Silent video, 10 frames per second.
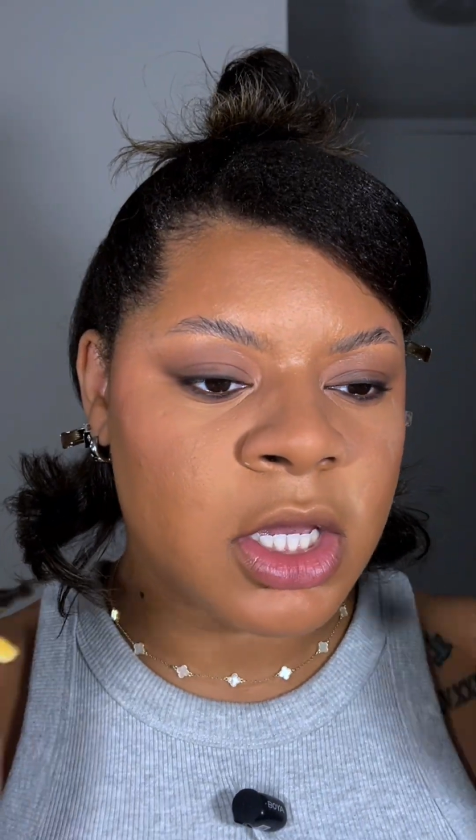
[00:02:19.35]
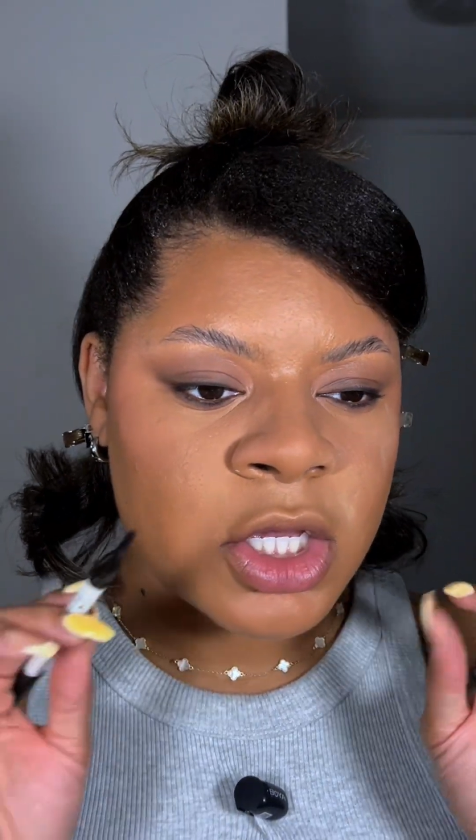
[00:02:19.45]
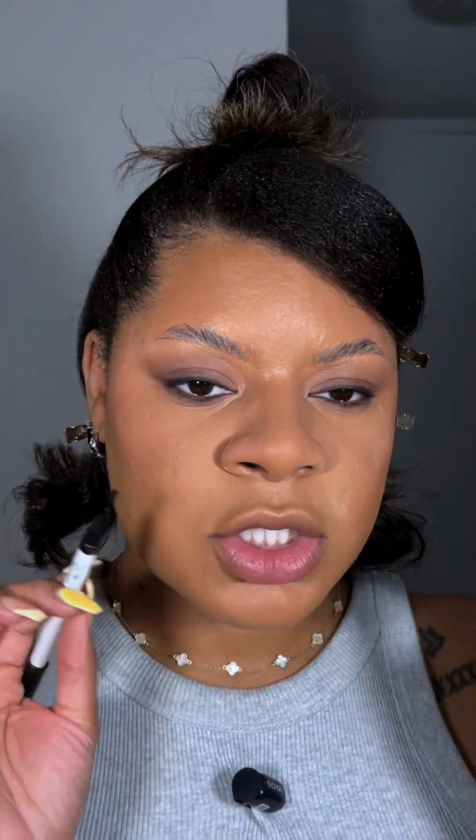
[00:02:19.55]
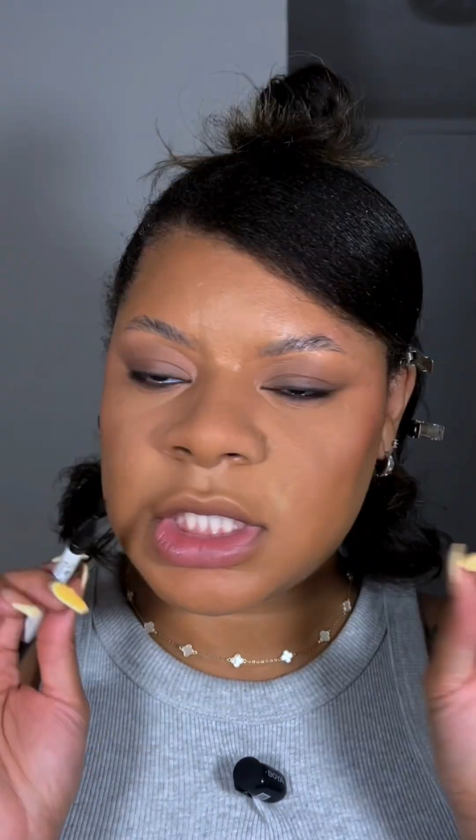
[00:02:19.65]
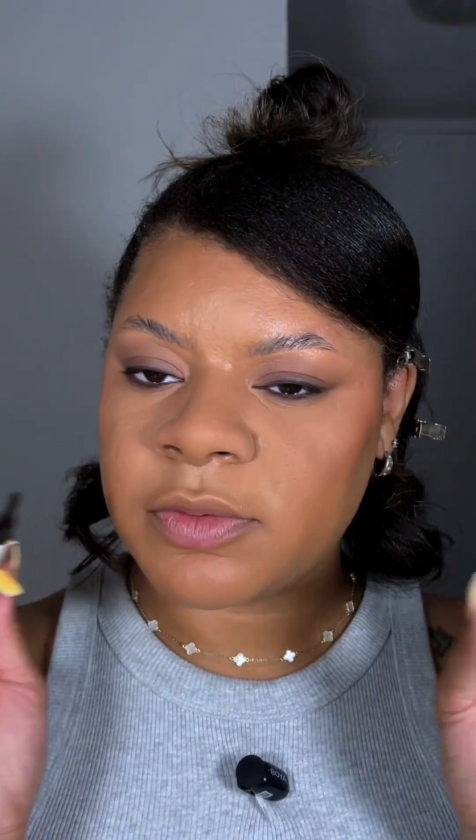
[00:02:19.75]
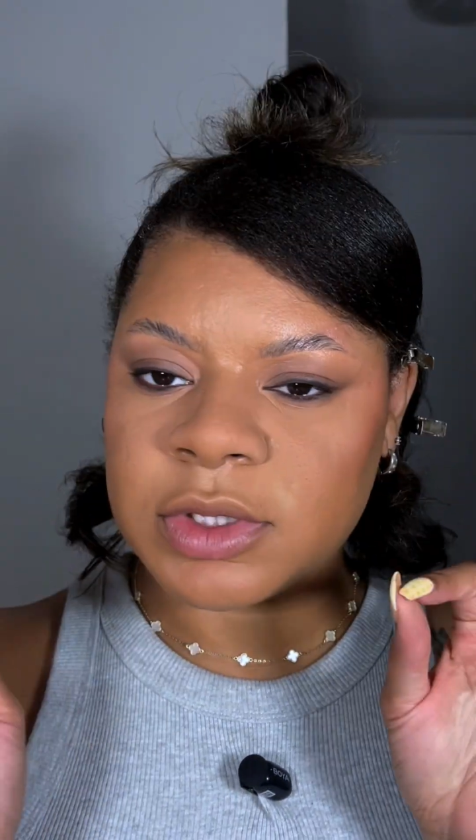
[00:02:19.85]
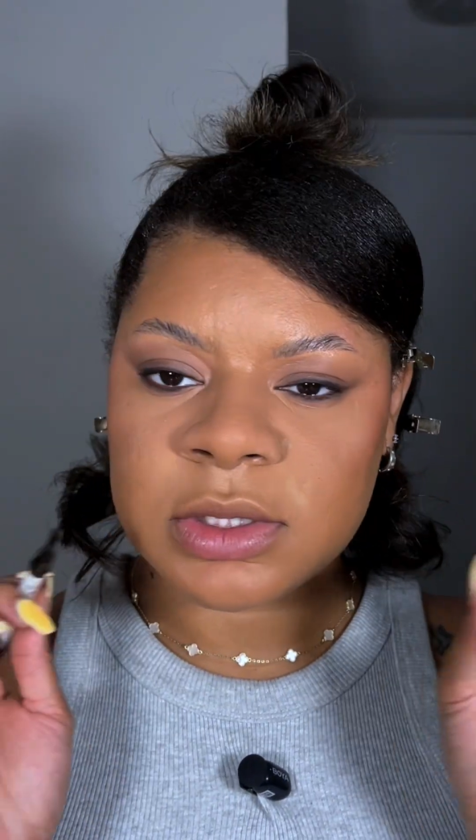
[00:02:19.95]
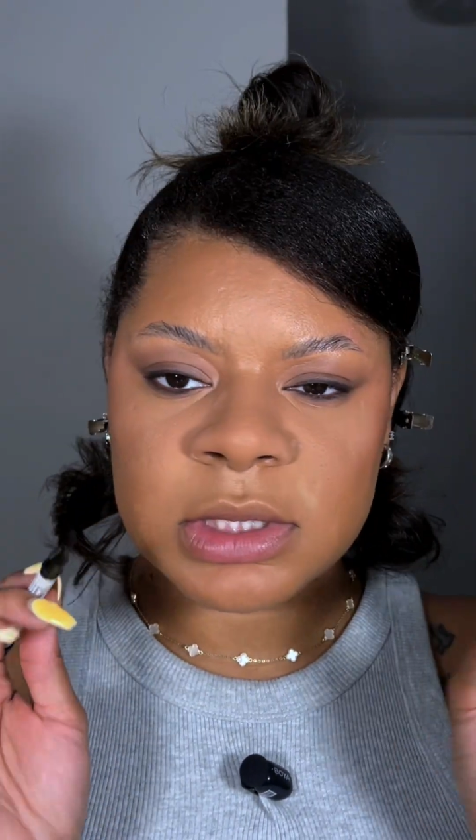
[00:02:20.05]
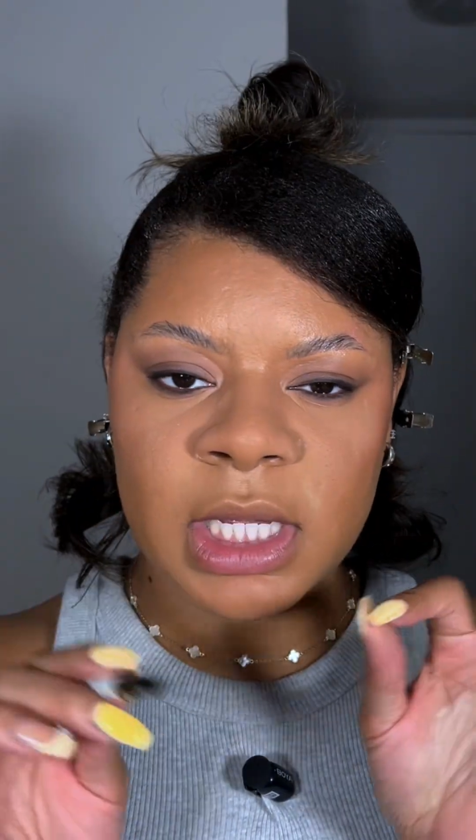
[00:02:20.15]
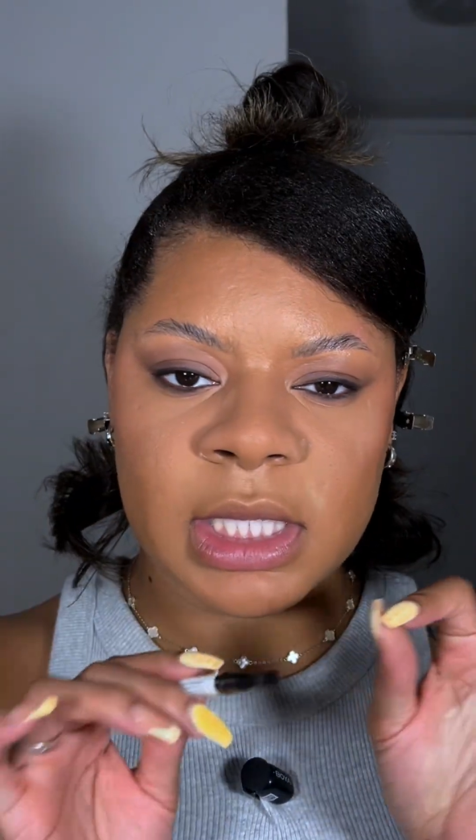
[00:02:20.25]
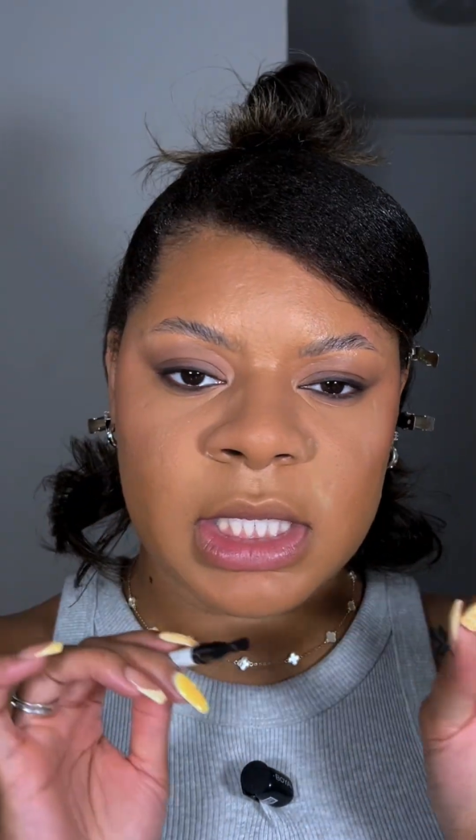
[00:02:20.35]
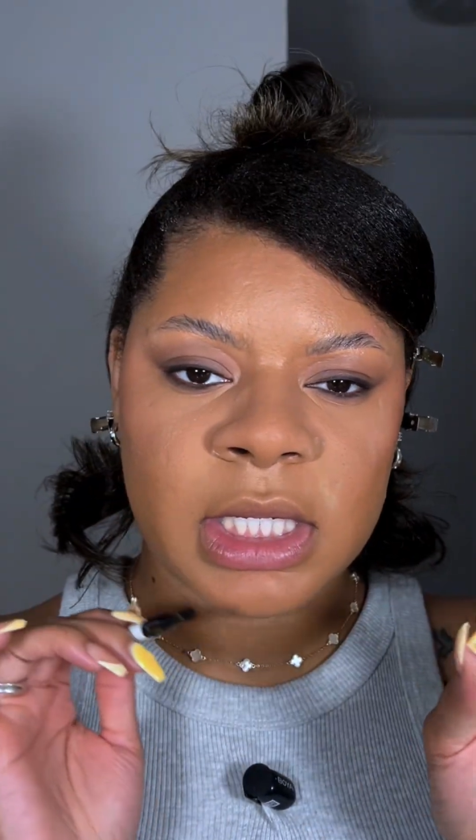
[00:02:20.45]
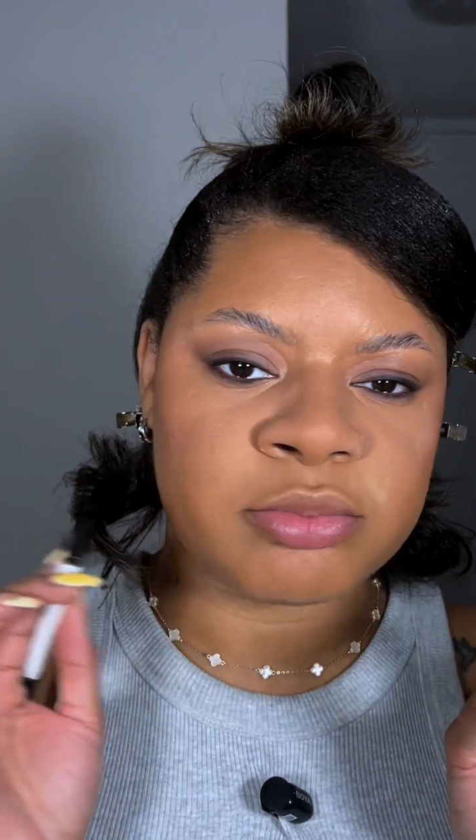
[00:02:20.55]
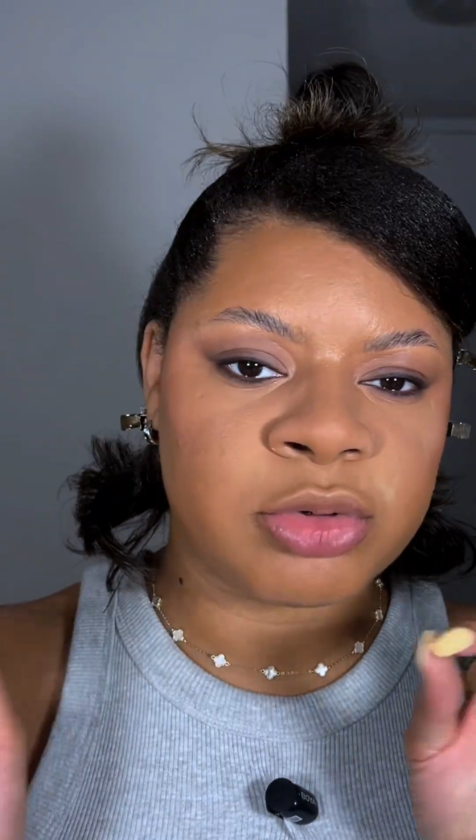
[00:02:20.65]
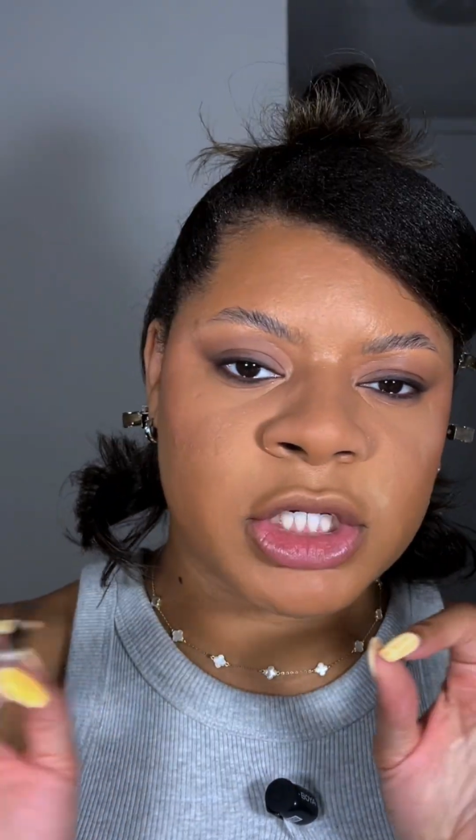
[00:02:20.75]
Just ever so slightly
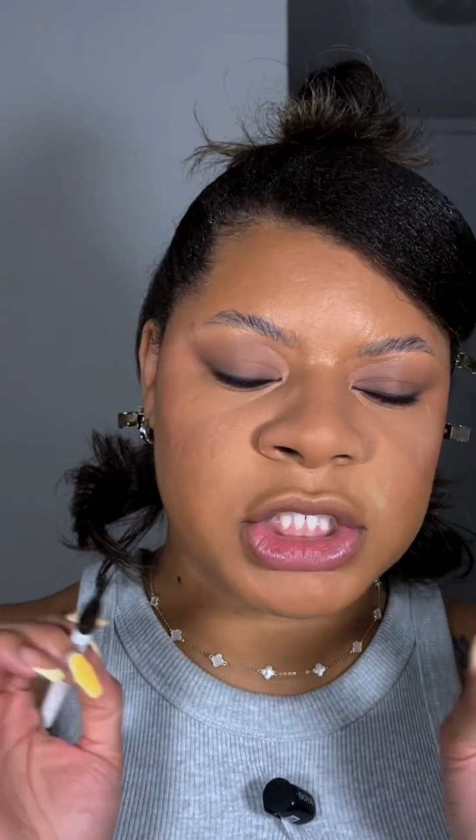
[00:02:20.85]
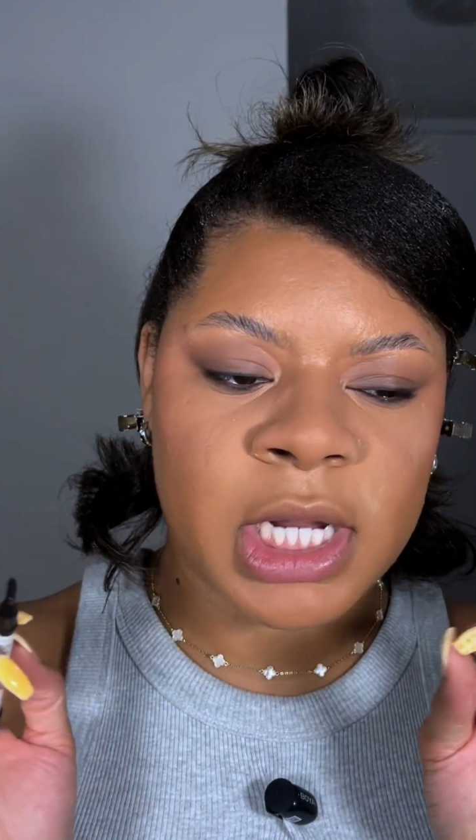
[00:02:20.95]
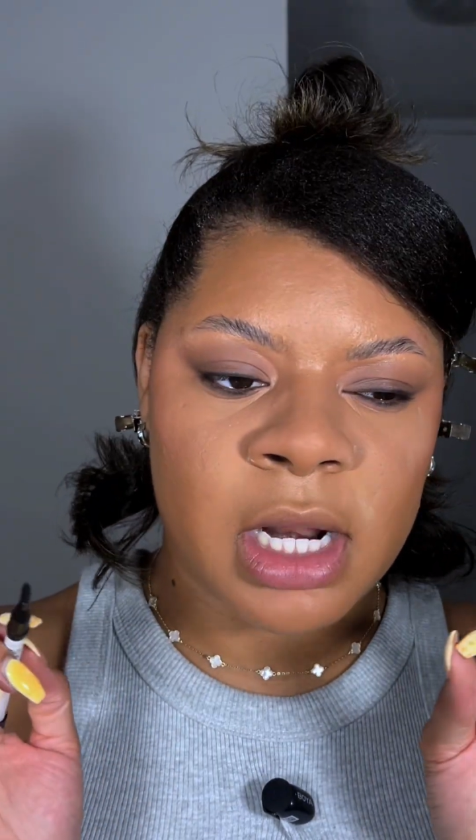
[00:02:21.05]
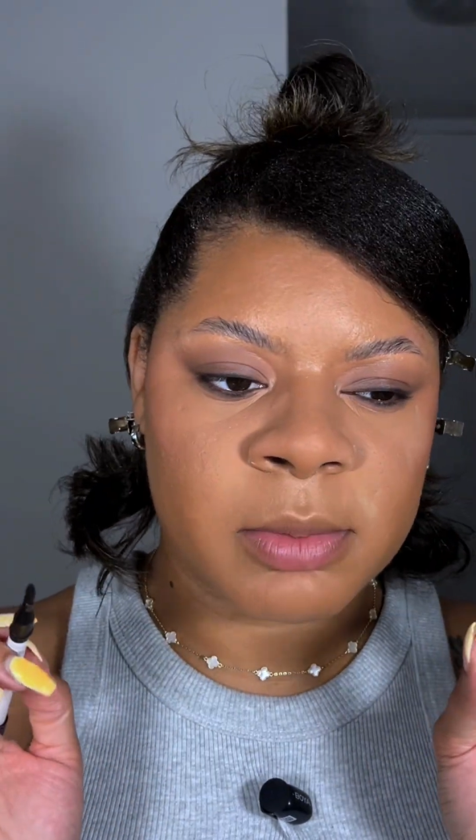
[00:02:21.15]
brush it out a